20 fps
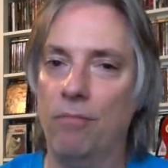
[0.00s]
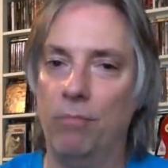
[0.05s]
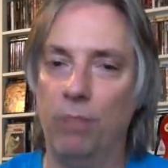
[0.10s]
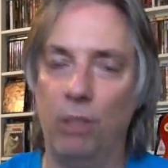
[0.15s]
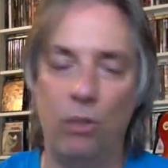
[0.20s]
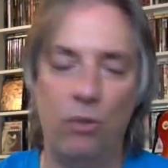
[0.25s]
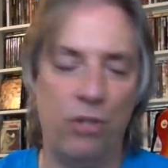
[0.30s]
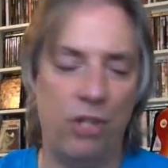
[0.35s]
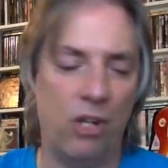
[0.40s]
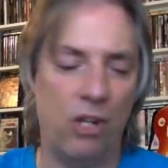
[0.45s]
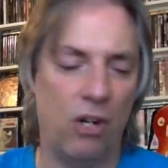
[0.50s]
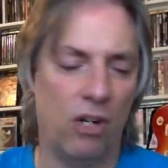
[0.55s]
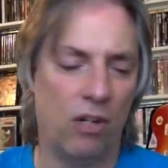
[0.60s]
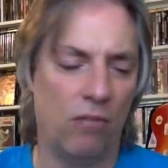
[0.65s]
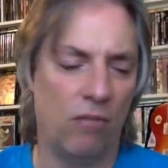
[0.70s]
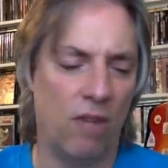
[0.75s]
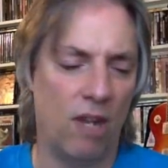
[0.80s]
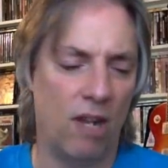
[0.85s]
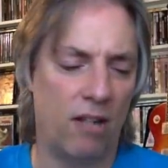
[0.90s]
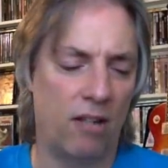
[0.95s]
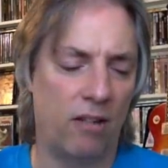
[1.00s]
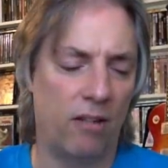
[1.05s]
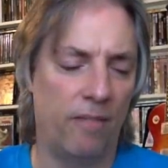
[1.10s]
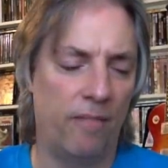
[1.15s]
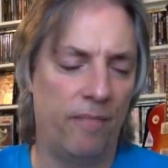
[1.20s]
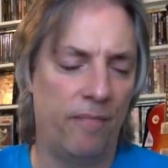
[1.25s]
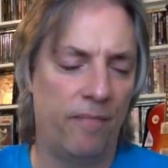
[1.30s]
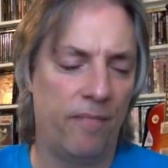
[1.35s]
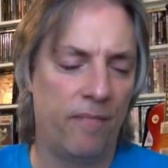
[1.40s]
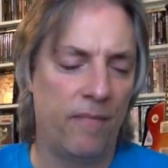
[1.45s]
bluesy hard rocker.
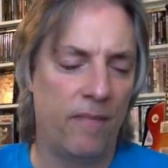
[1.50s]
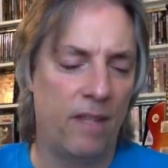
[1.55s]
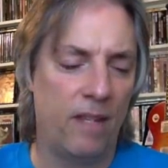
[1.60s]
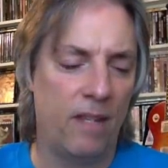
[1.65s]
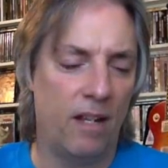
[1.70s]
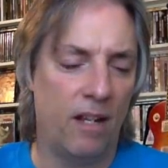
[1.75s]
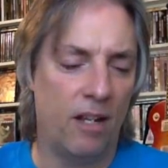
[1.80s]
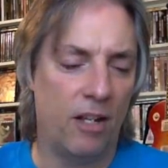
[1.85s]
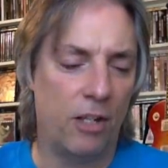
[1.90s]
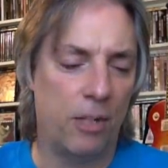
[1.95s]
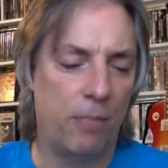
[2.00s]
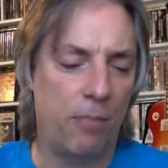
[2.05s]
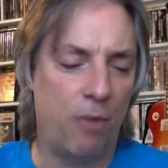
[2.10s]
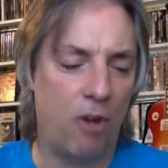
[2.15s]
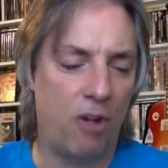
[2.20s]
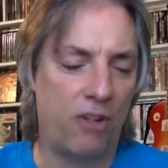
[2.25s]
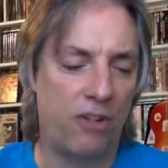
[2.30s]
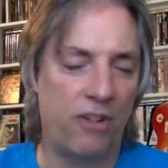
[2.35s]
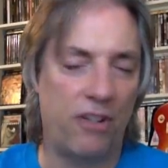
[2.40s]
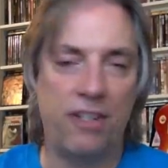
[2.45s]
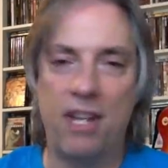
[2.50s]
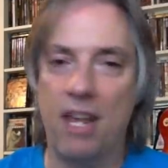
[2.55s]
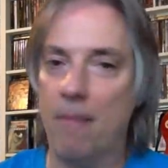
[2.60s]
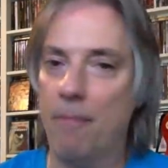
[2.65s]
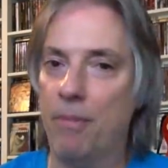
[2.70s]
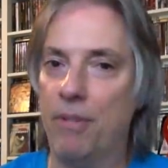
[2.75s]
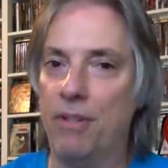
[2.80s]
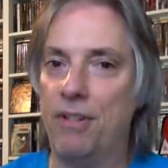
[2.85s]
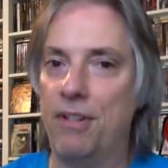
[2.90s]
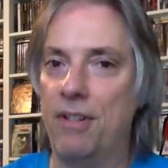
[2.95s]
Uh, Sparks of the
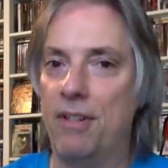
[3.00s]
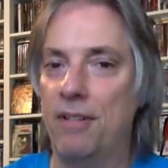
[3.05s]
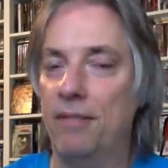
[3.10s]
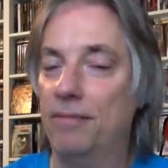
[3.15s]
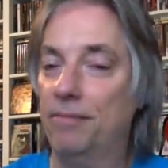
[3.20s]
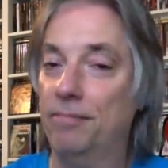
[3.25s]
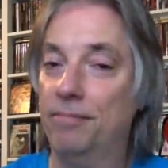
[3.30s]
Tempest,